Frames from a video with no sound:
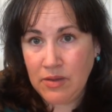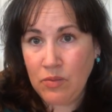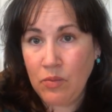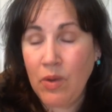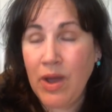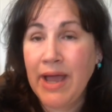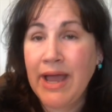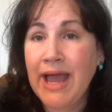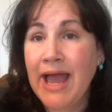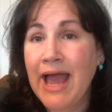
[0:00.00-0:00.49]

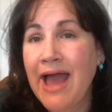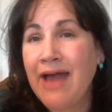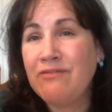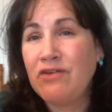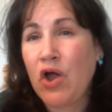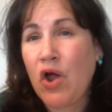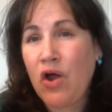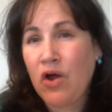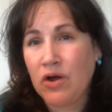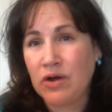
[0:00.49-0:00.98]
why I have a
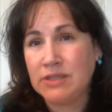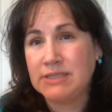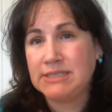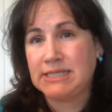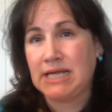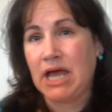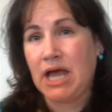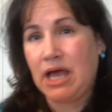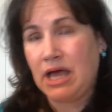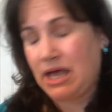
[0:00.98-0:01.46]
hard
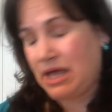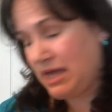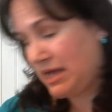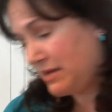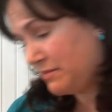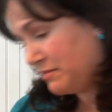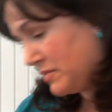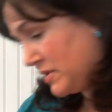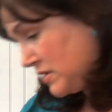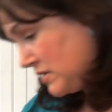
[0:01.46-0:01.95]

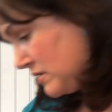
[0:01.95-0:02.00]
time